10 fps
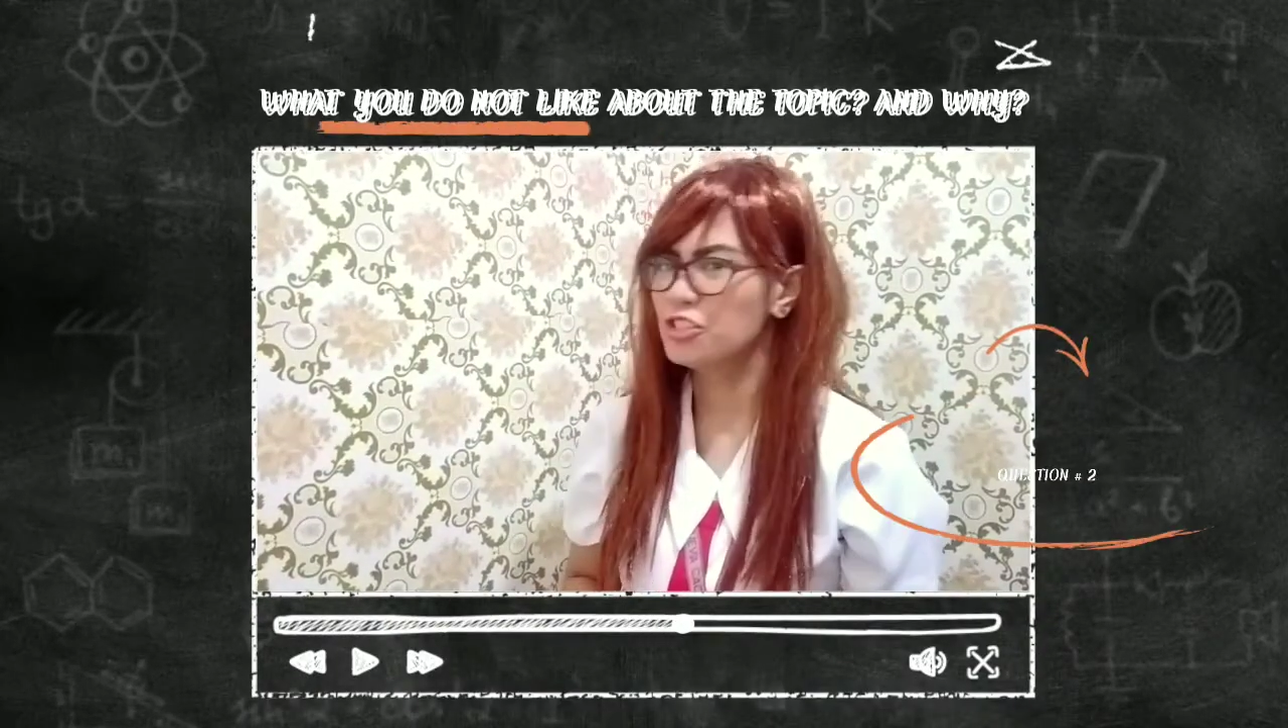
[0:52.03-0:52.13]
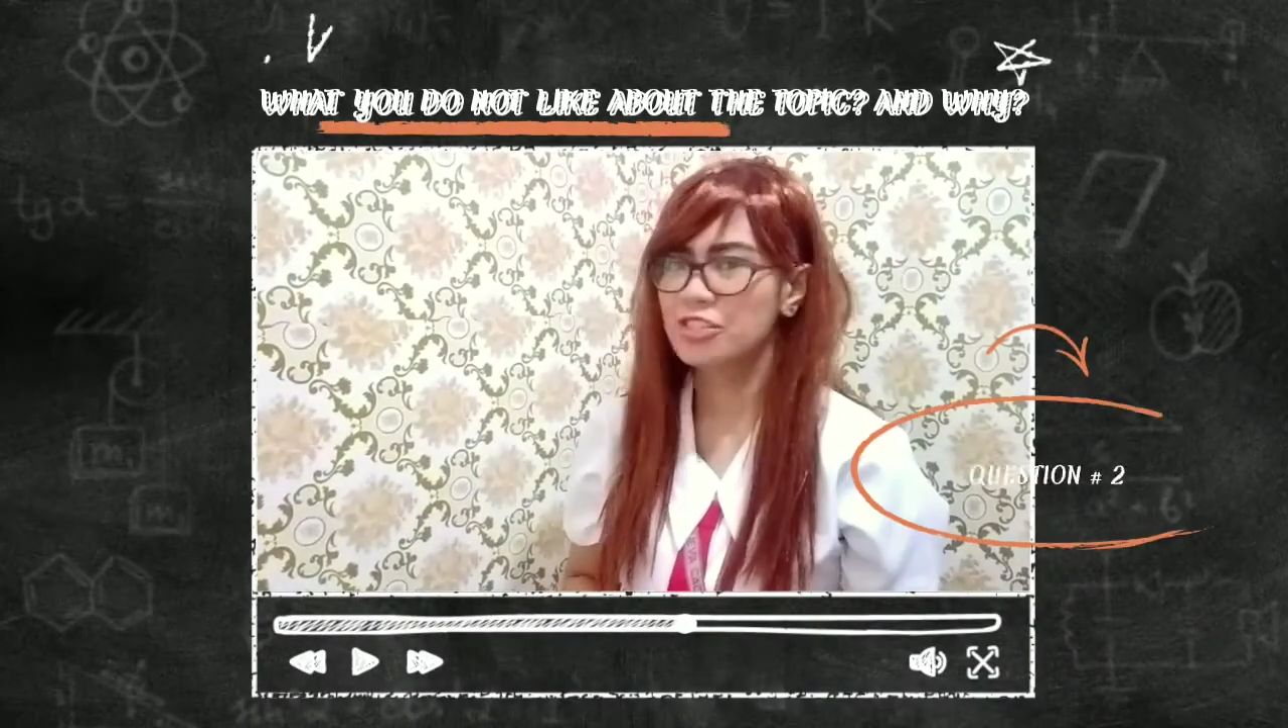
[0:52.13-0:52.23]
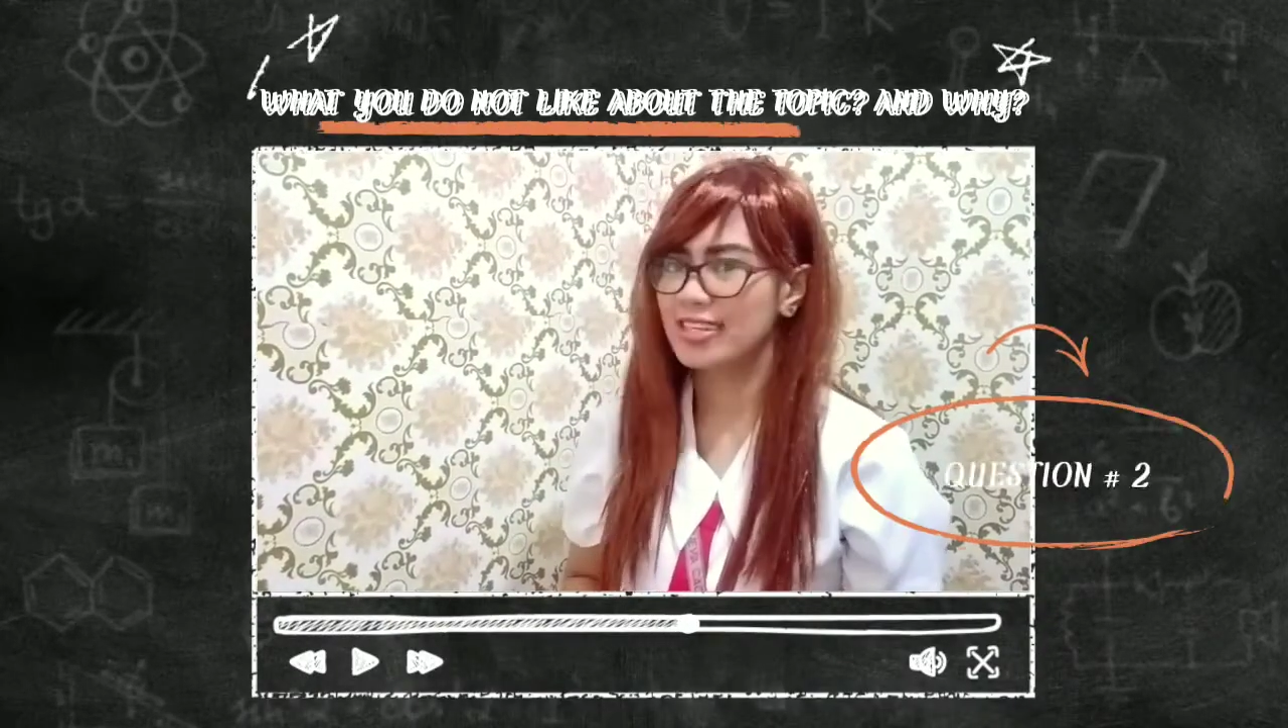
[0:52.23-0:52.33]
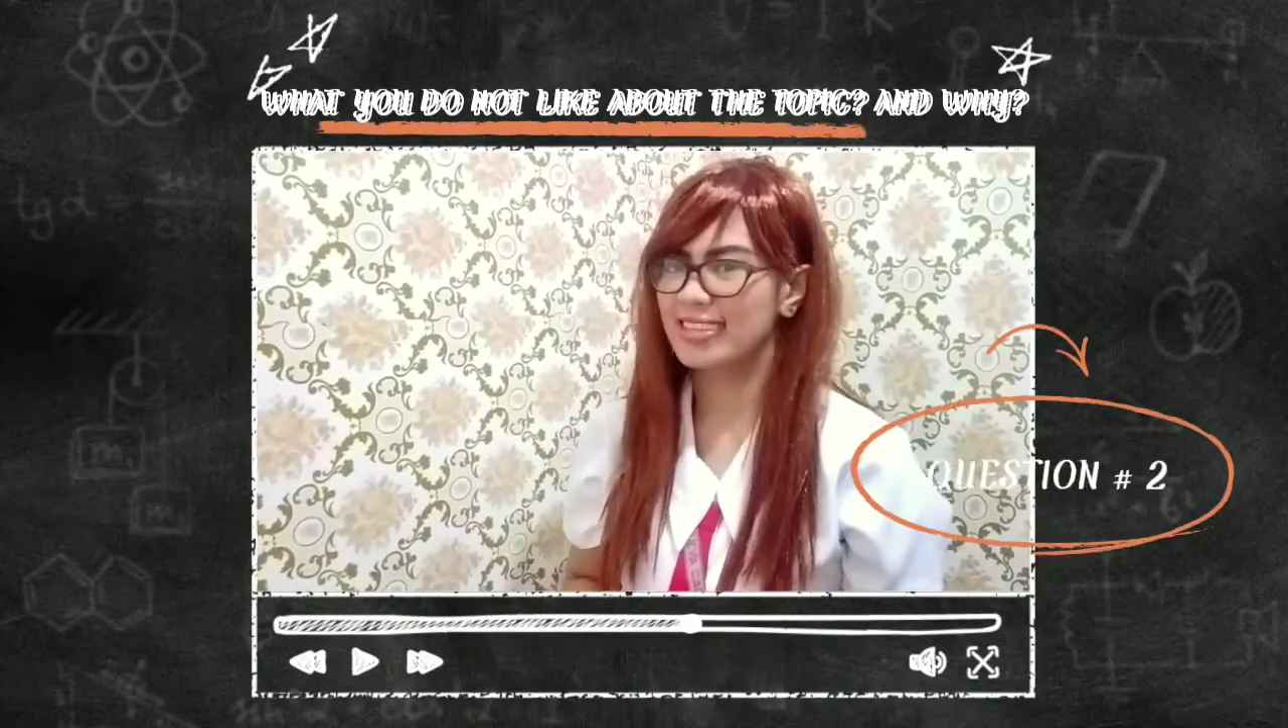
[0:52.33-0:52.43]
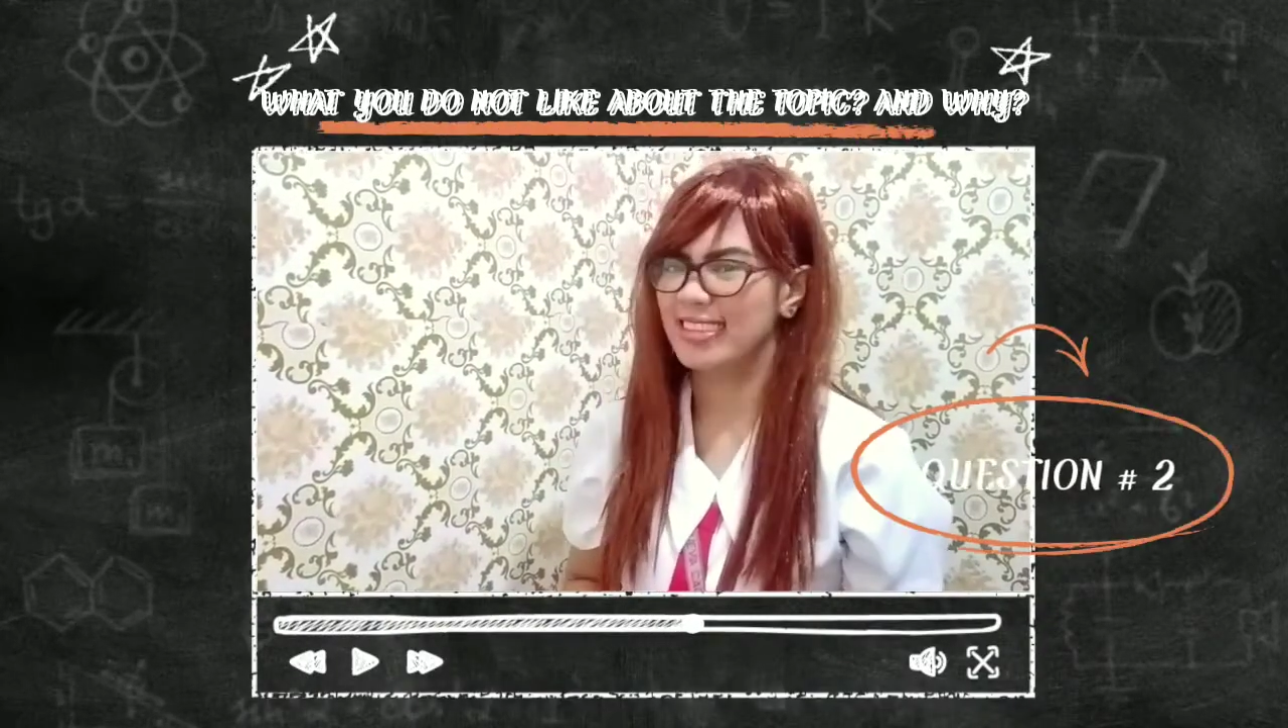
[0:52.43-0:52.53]
do
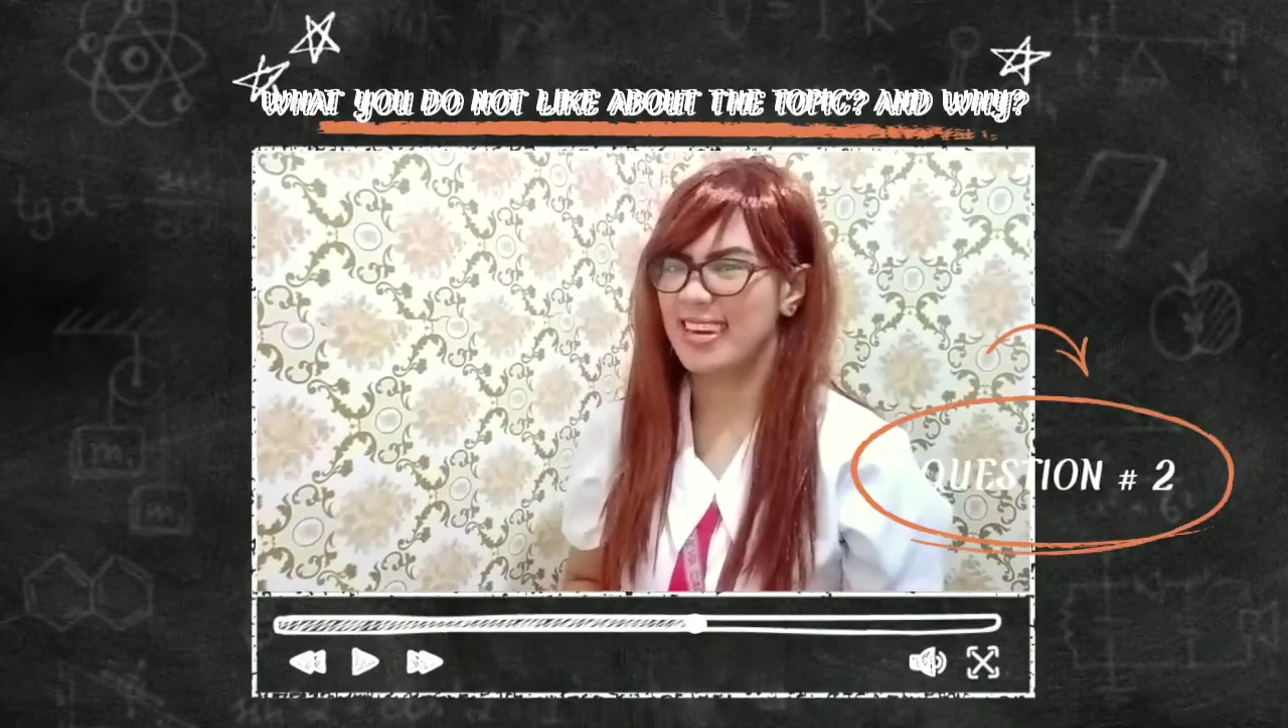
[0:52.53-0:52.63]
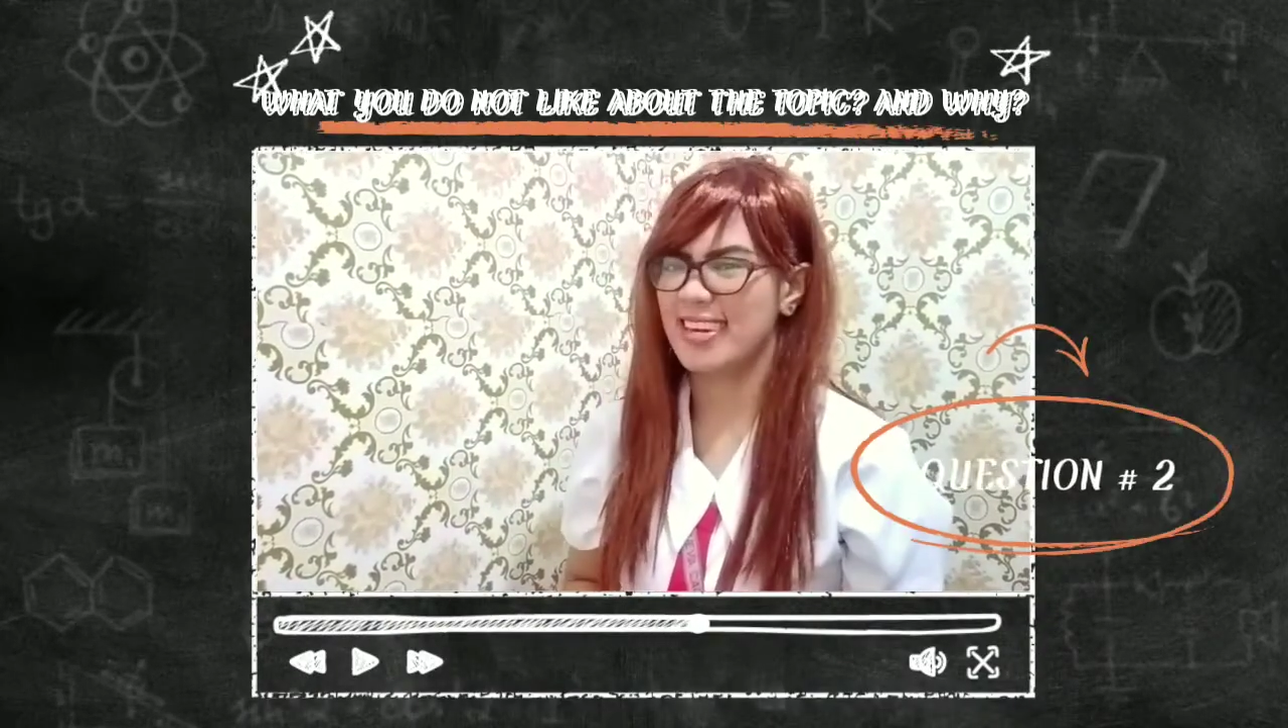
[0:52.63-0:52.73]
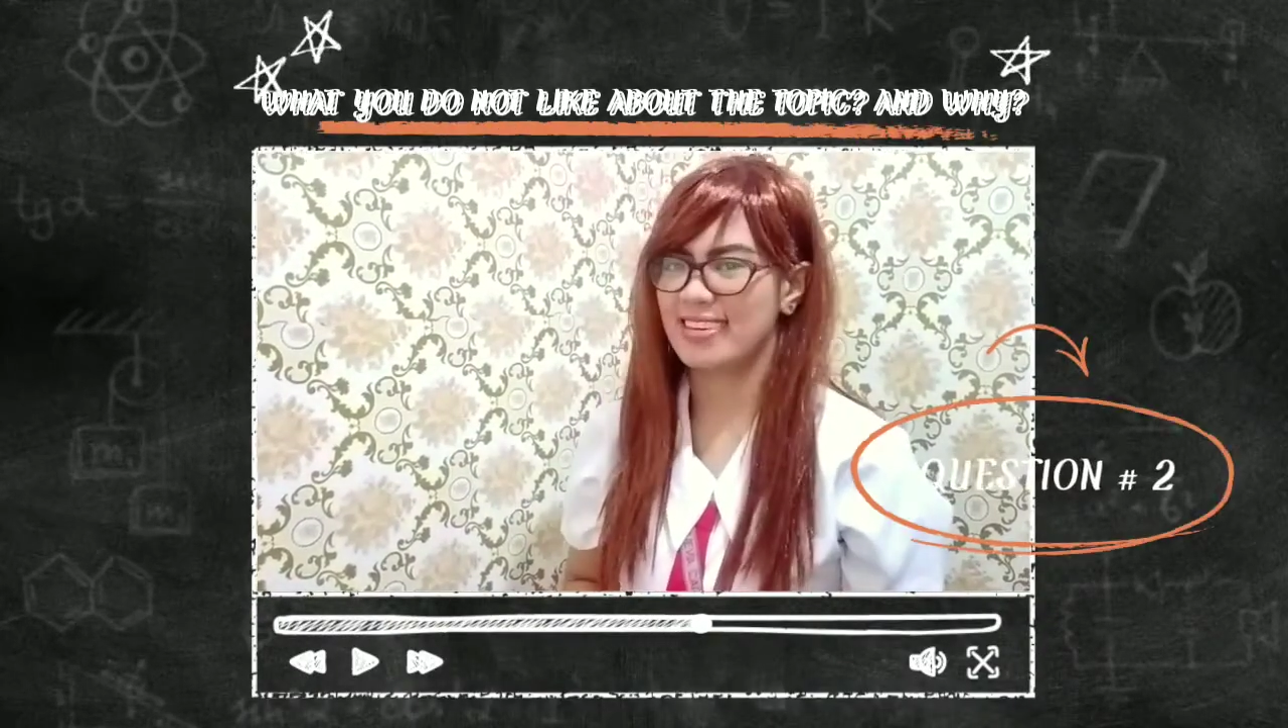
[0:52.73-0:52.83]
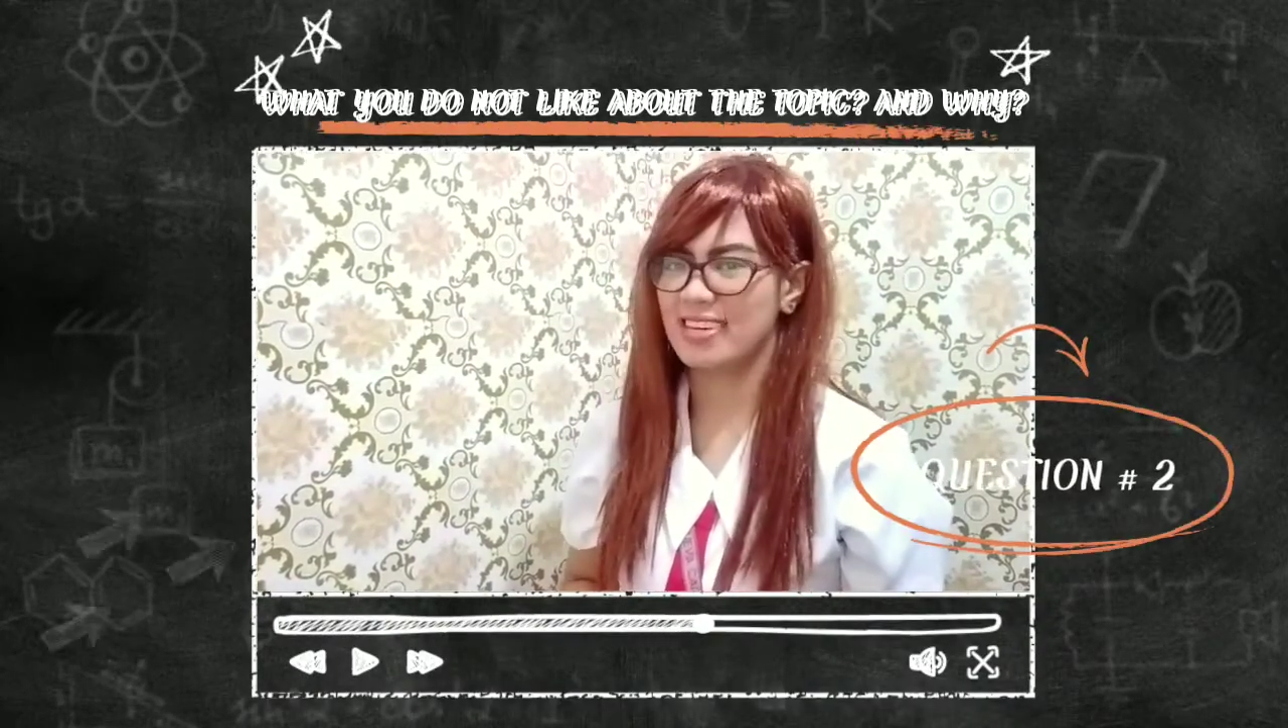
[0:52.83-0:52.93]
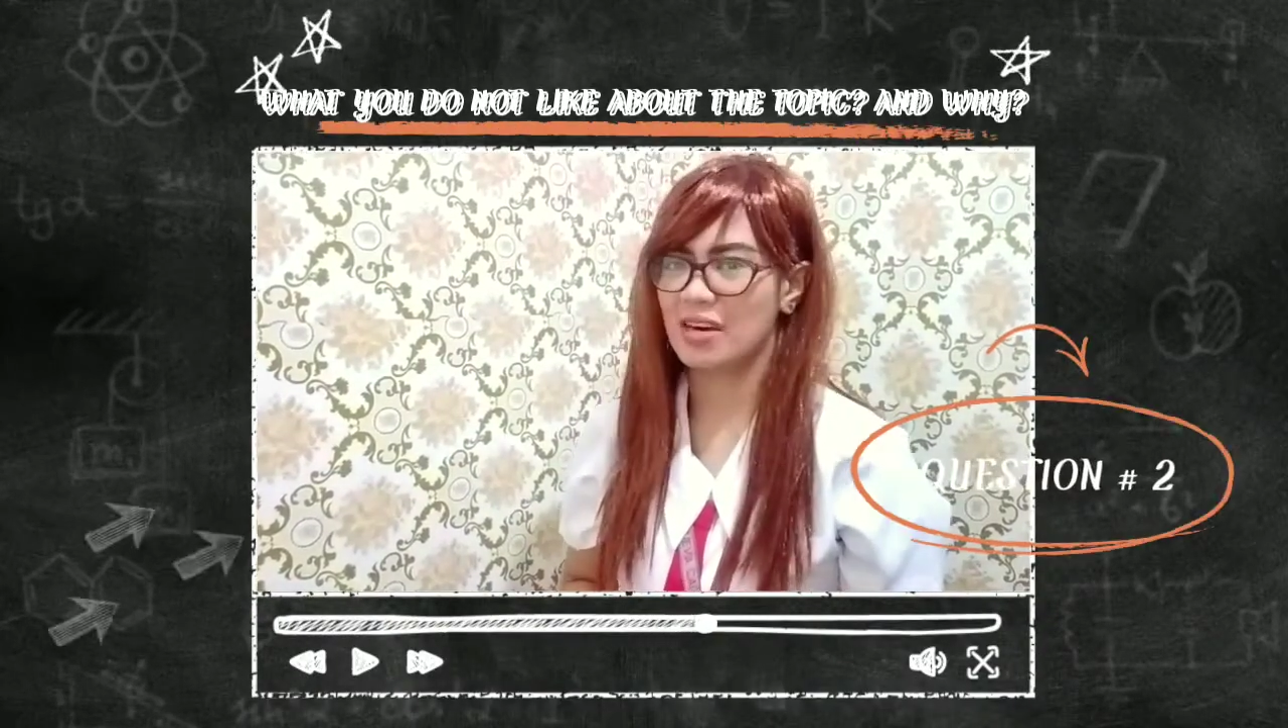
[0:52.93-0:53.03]
not like